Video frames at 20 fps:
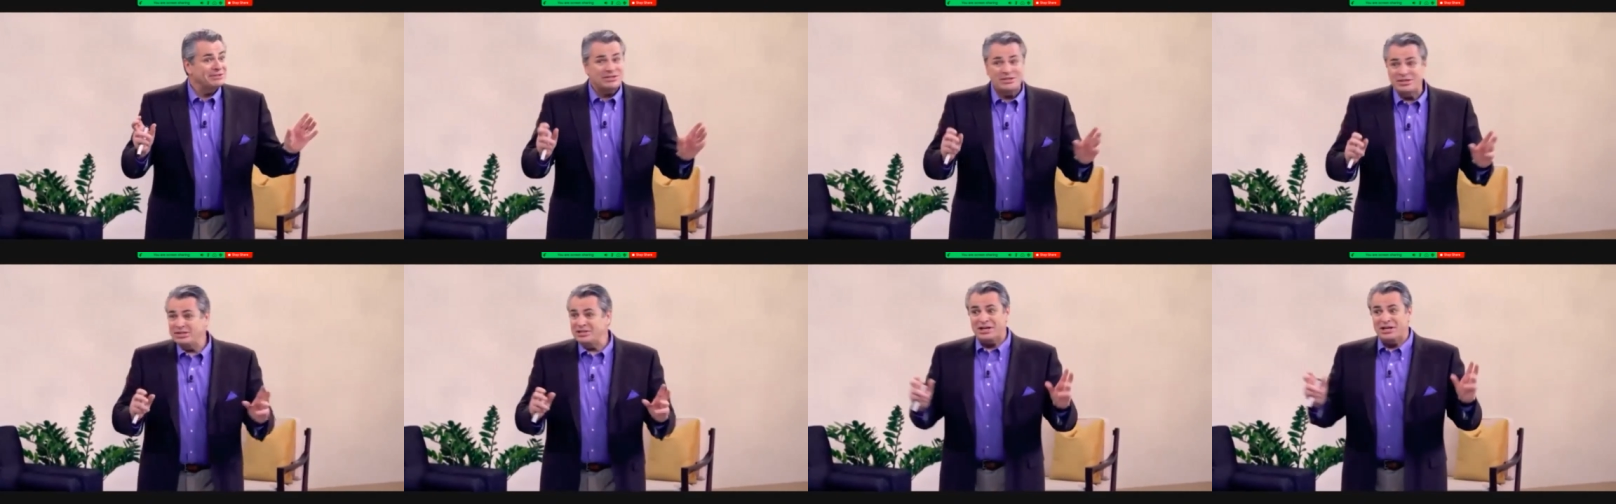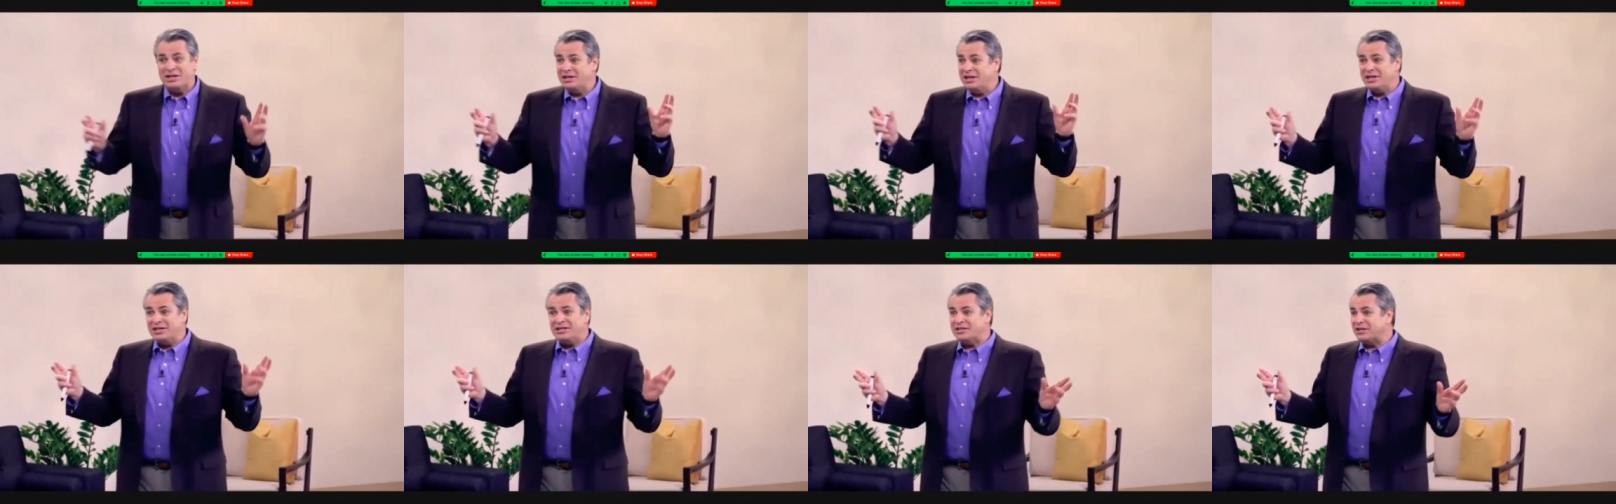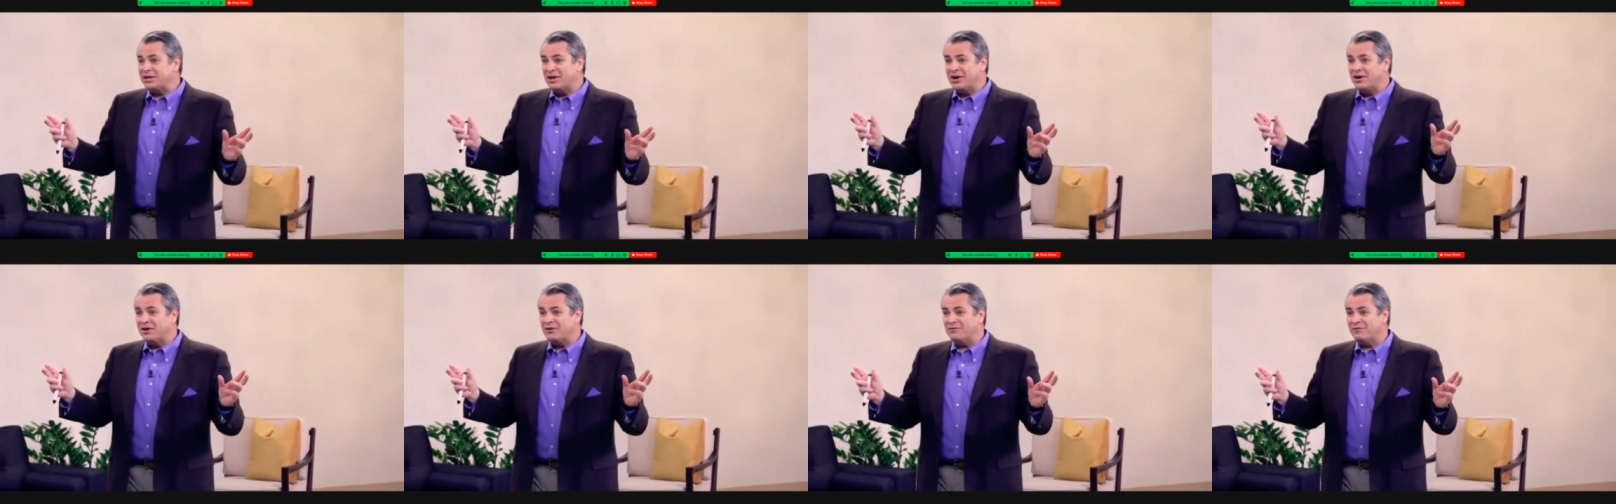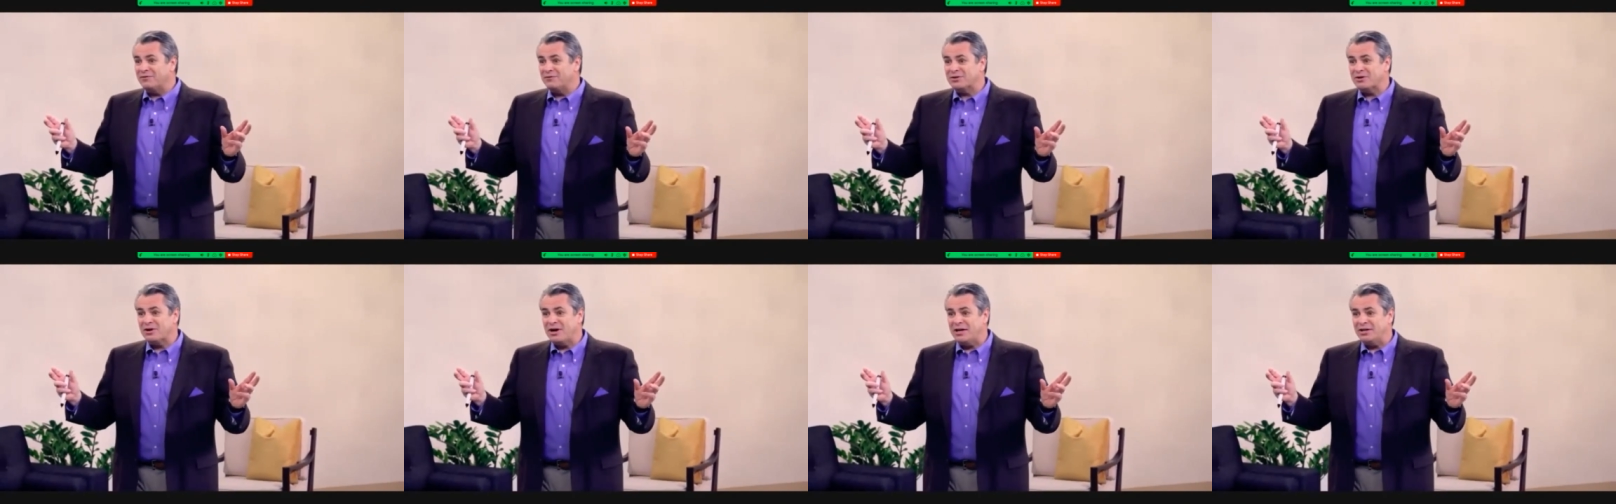She's like, let's learn
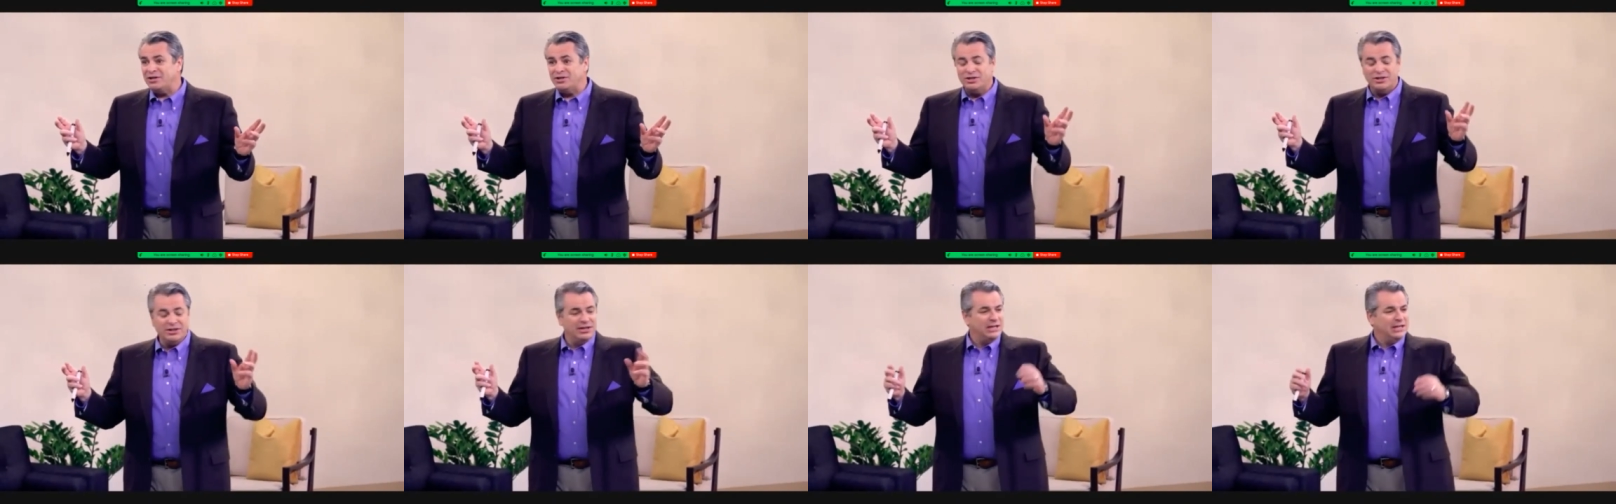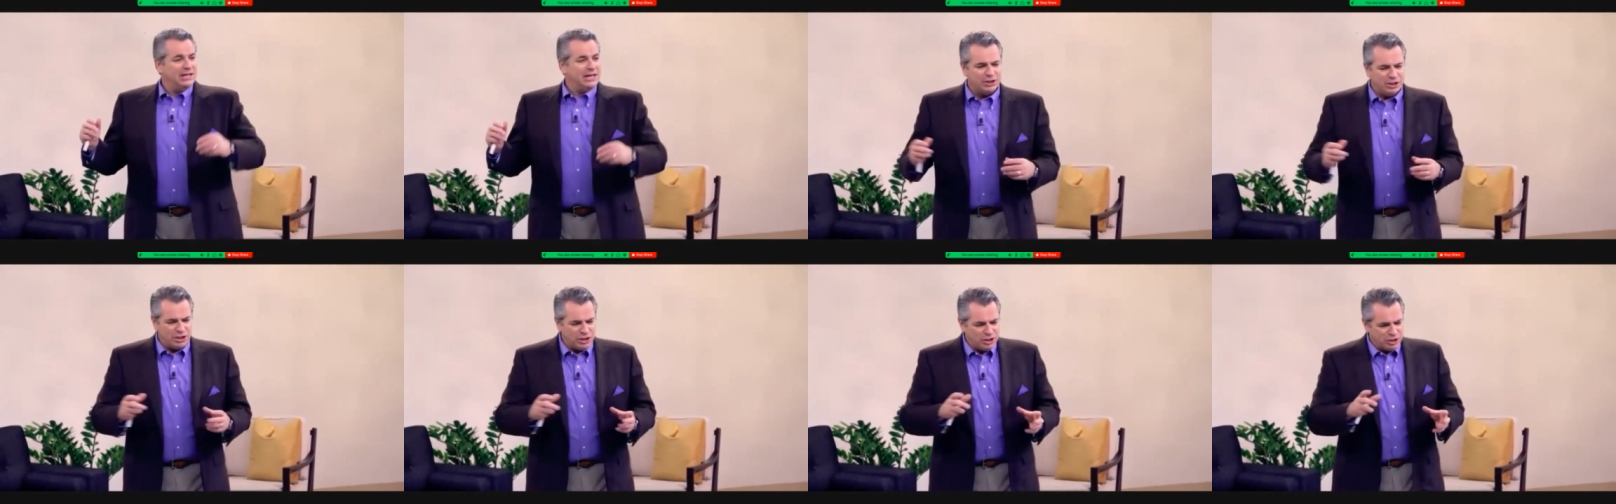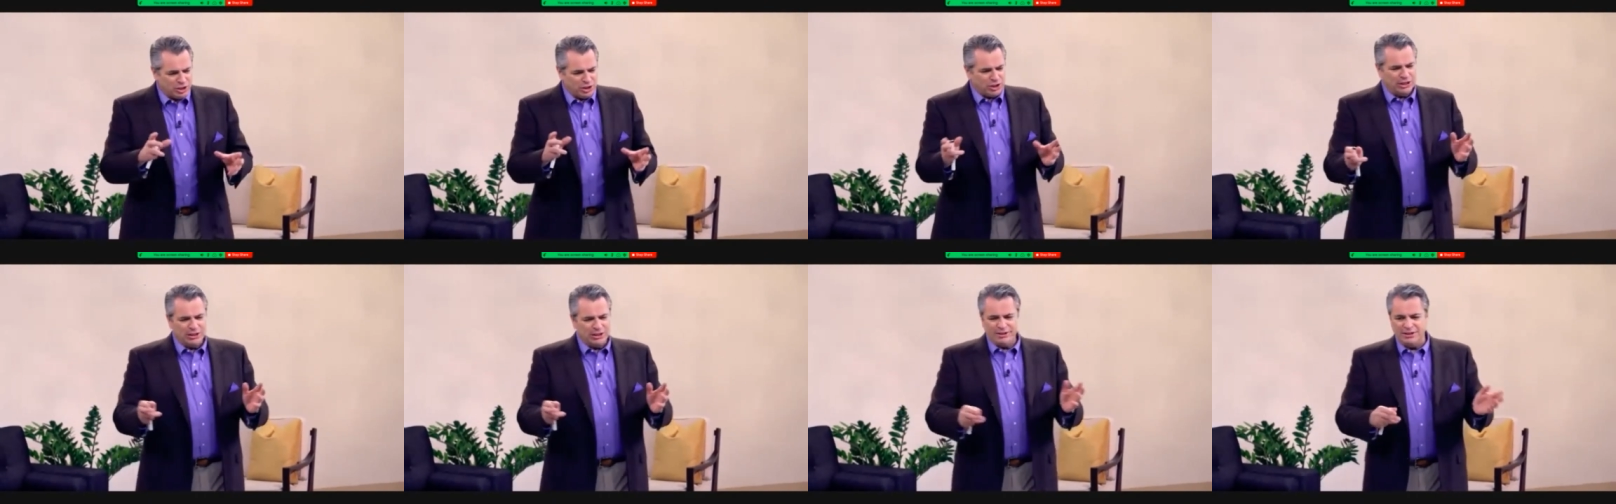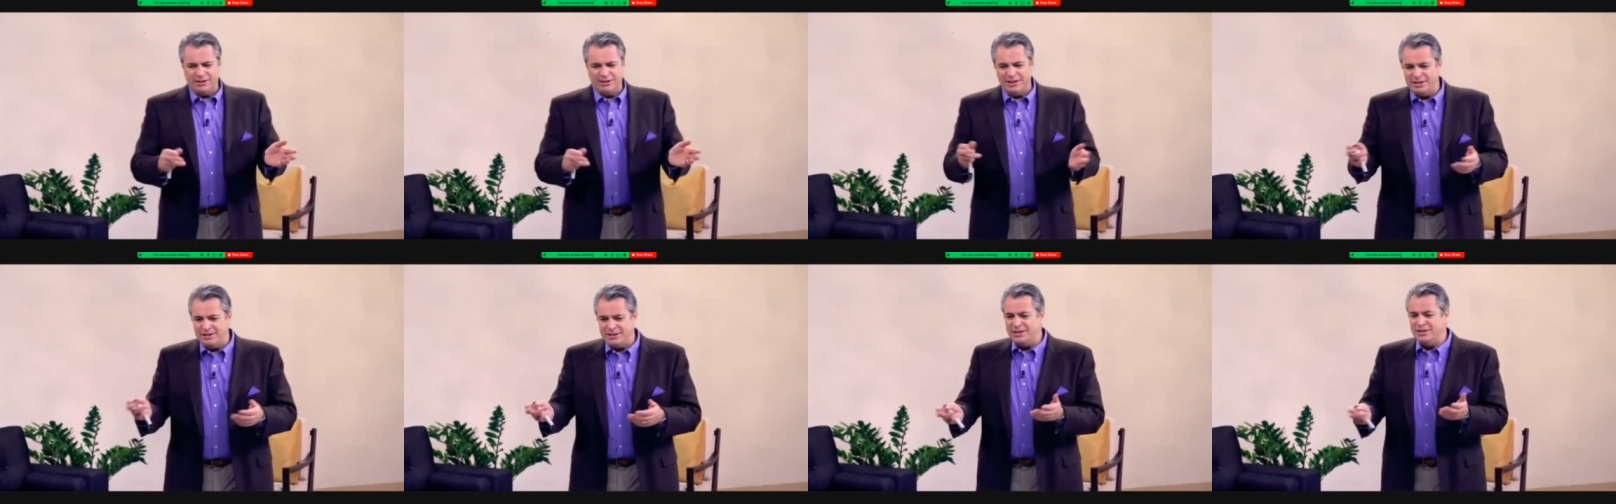from scratch. And she's looking at the
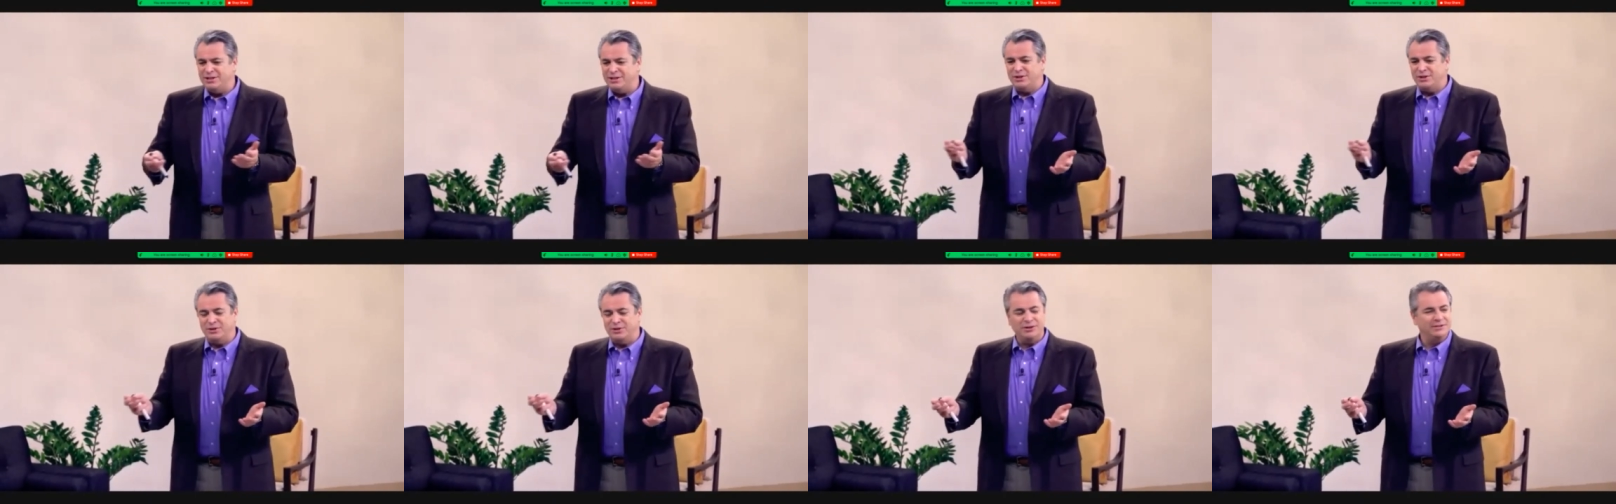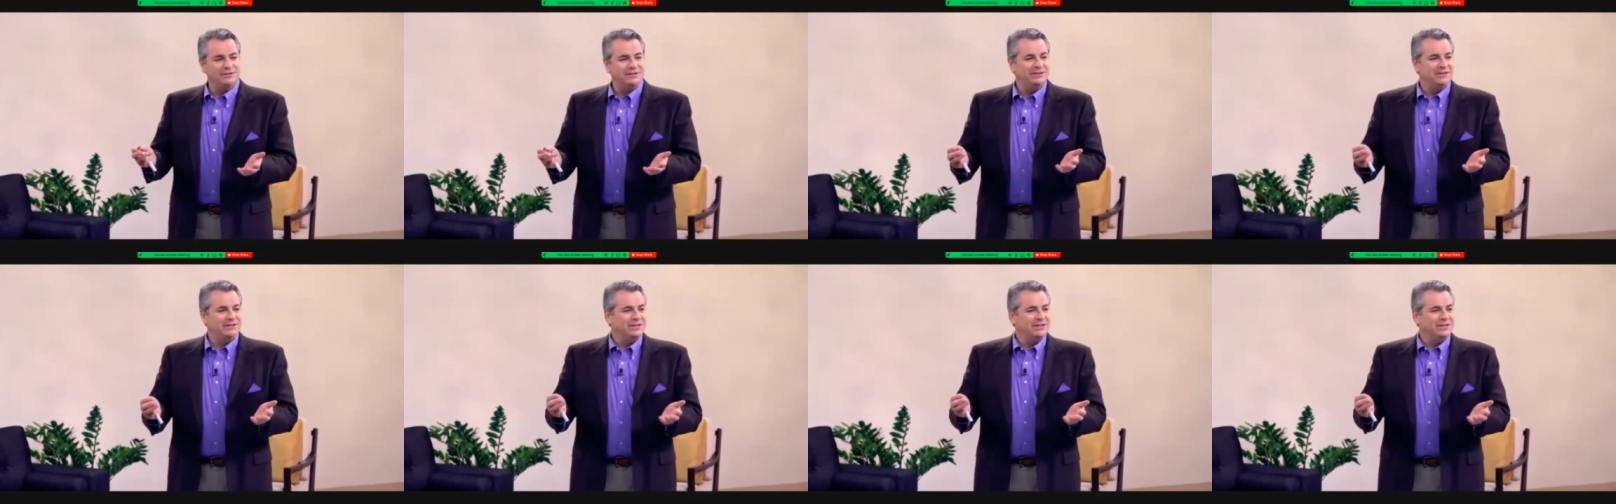things he's doing.